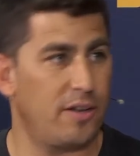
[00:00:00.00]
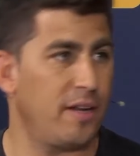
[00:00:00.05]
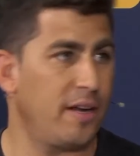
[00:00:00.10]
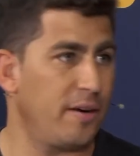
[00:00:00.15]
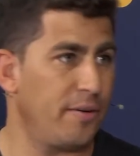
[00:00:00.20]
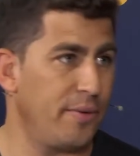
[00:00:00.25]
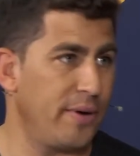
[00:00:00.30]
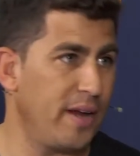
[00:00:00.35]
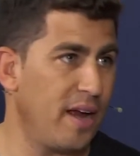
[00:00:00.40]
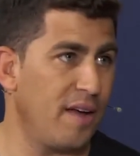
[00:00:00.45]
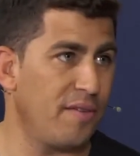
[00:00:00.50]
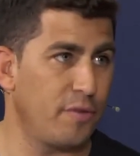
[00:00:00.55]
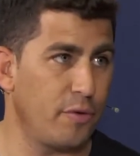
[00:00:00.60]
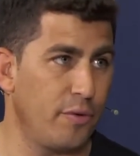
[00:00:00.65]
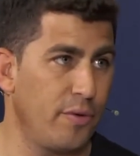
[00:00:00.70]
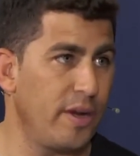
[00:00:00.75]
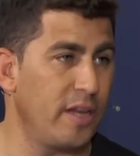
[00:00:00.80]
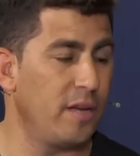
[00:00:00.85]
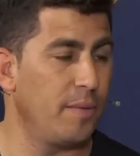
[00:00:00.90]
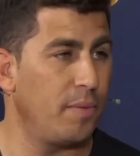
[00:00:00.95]
They have to
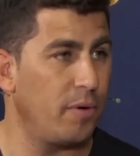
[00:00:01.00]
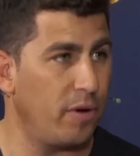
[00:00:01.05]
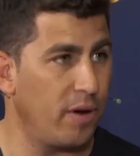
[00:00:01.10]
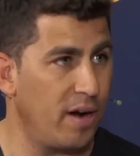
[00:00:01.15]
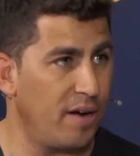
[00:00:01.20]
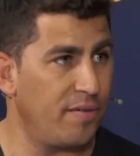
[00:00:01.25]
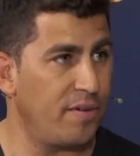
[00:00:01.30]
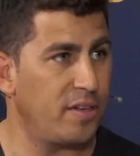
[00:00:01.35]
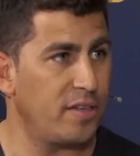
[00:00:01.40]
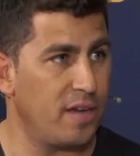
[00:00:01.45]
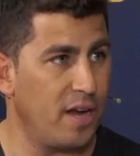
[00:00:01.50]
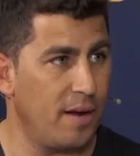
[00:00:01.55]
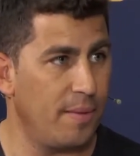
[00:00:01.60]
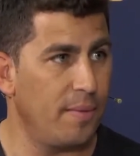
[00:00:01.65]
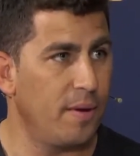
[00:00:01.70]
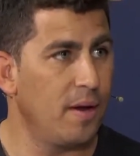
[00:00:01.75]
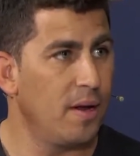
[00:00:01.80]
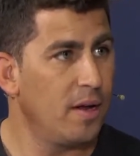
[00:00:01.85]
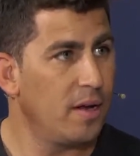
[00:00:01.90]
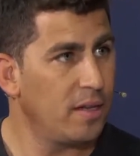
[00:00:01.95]
redeploy every time
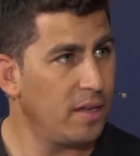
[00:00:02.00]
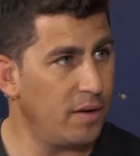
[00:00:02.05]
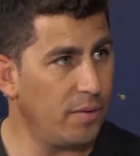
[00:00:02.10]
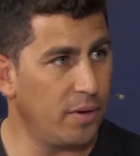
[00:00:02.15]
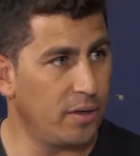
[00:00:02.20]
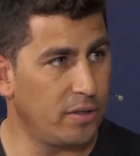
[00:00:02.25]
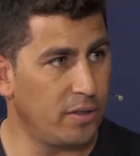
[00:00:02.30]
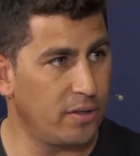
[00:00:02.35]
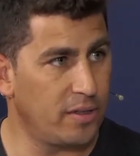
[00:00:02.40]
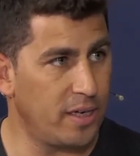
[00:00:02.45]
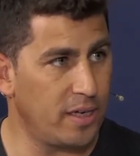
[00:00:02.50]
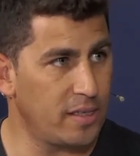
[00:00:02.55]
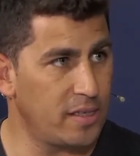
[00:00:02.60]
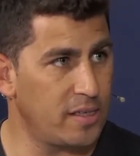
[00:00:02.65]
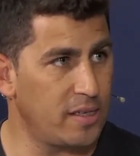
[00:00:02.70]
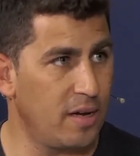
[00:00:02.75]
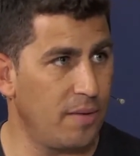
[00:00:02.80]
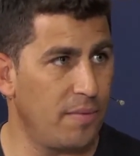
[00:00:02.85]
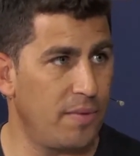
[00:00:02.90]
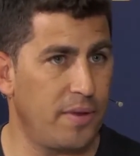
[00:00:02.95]
they want to
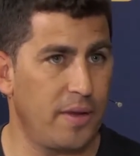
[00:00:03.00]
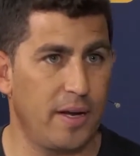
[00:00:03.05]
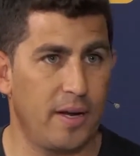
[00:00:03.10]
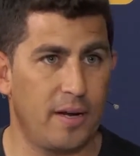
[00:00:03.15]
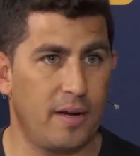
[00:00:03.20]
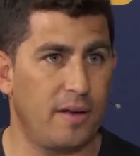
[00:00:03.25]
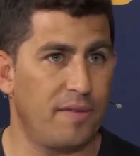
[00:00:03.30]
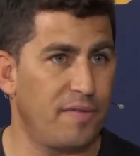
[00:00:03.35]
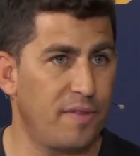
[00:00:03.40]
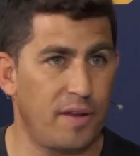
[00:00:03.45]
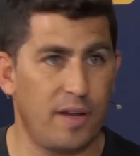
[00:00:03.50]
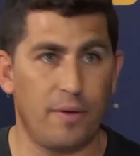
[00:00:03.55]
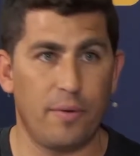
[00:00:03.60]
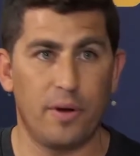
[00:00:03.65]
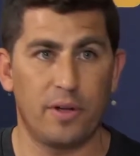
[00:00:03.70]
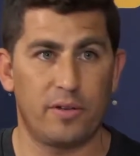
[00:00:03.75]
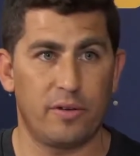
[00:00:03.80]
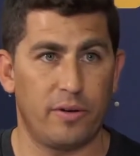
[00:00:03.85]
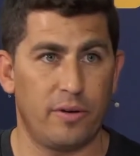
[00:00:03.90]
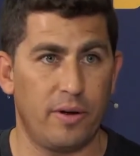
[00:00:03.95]
test something, if they
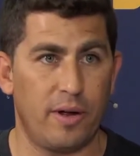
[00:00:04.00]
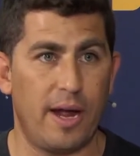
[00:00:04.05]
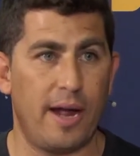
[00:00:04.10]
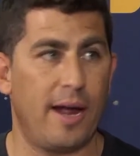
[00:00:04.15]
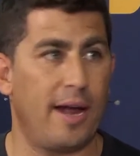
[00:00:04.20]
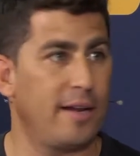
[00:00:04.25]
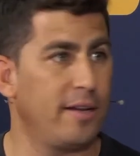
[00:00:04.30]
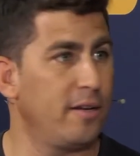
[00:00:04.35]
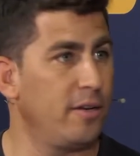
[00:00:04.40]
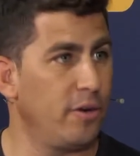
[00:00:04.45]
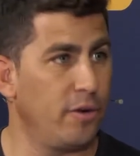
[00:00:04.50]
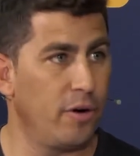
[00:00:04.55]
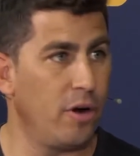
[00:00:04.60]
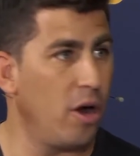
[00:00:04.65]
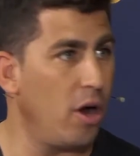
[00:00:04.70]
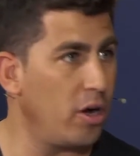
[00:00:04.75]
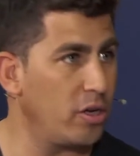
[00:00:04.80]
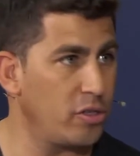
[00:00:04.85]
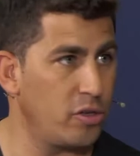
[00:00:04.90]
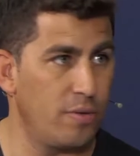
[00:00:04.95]
want to uh, add new
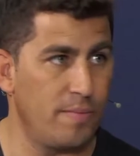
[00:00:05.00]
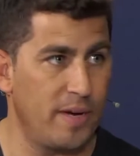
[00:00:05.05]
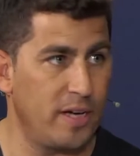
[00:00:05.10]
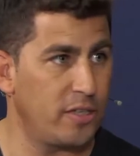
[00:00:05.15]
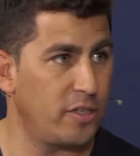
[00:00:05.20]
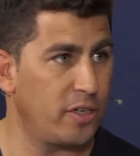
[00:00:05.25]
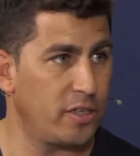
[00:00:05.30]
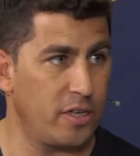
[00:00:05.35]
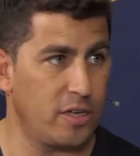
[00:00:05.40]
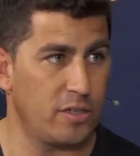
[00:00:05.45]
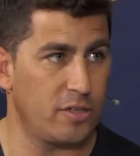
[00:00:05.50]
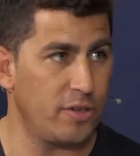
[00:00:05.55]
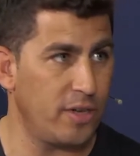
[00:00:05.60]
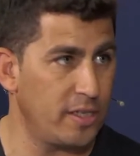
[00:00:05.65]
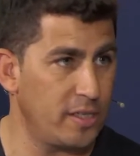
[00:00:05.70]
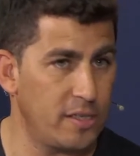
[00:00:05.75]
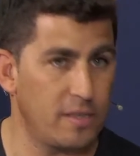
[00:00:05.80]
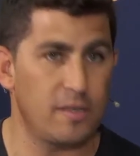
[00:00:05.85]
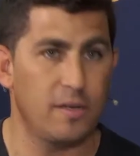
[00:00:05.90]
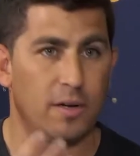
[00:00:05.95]
logs or metrics and
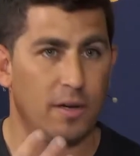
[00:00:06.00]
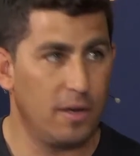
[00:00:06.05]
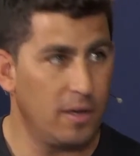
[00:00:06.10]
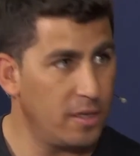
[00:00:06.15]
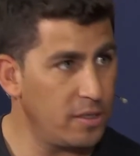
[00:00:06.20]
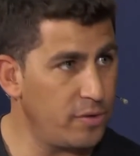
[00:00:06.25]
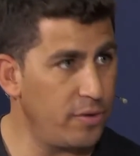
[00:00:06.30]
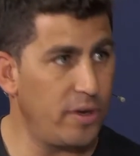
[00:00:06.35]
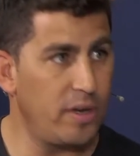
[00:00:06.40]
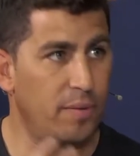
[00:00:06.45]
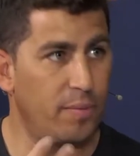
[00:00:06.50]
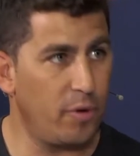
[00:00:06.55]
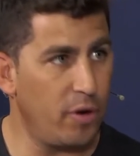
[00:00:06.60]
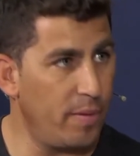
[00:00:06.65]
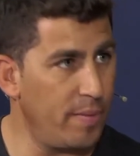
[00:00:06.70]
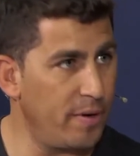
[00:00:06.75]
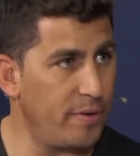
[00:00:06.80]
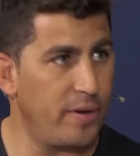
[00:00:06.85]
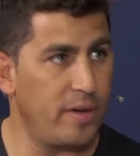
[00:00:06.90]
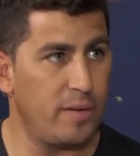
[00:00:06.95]
traces, it's
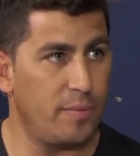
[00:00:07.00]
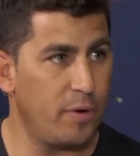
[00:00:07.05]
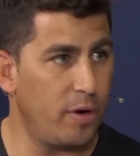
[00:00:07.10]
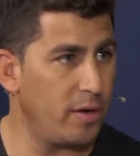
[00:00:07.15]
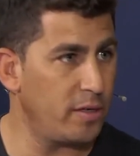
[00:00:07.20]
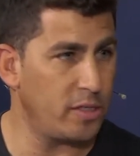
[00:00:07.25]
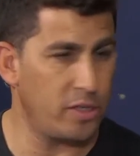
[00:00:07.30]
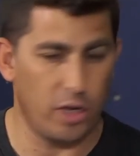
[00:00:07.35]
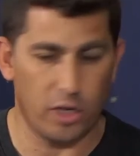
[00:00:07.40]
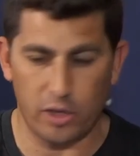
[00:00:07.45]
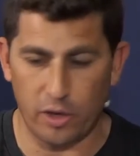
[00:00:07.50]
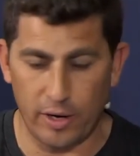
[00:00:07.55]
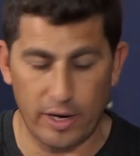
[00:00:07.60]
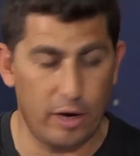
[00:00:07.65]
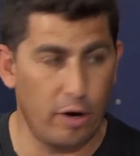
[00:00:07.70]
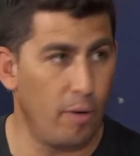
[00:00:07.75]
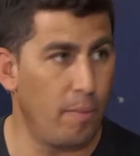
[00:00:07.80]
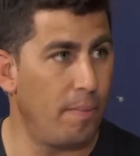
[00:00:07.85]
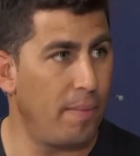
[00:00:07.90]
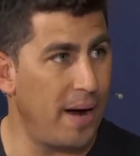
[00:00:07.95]
redeployment, redeployment. It's not only
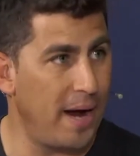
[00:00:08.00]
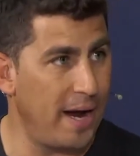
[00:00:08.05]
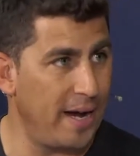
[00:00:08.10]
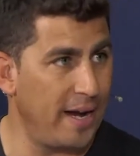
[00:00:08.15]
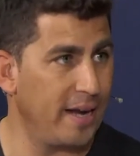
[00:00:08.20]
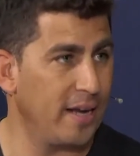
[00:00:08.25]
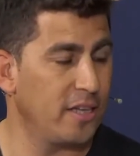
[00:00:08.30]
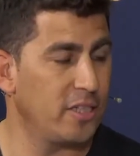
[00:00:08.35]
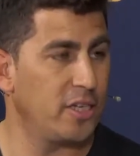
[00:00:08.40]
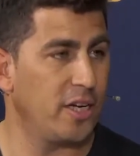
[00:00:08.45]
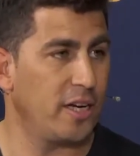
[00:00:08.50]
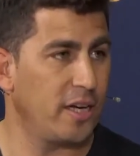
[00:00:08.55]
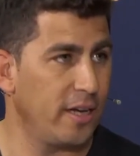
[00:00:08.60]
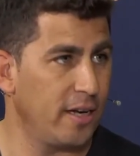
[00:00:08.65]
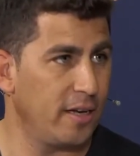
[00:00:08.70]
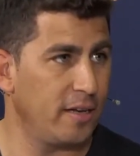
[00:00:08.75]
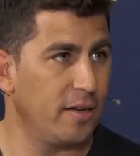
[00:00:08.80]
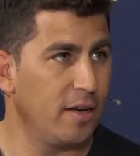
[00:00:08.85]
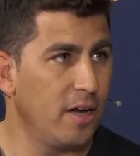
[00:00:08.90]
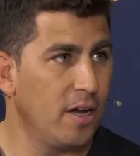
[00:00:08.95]
compiling and
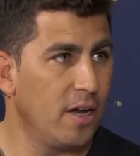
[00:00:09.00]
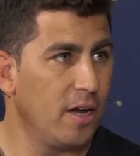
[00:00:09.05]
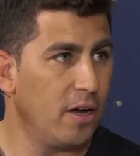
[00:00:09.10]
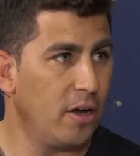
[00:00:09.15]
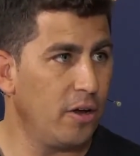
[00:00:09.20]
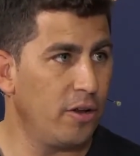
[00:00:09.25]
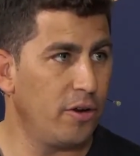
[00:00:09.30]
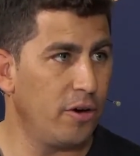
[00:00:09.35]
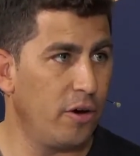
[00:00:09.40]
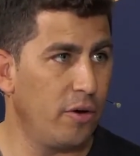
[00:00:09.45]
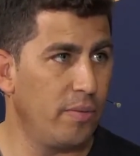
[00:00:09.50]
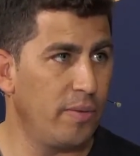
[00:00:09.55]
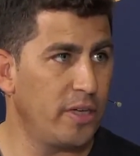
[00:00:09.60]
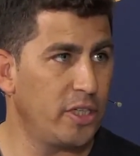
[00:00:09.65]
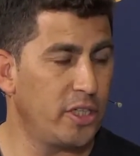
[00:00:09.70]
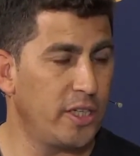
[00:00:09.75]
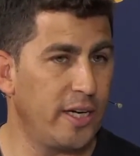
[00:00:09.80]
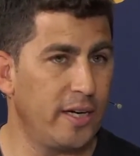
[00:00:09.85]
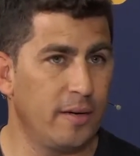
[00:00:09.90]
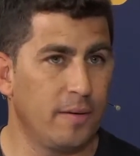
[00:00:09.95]
checking it on their own
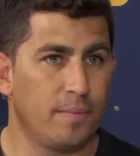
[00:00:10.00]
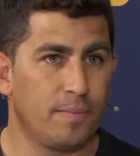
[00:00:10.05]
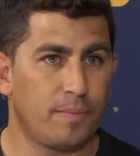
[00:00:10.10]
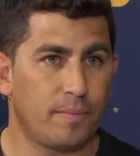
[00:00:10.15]
machine.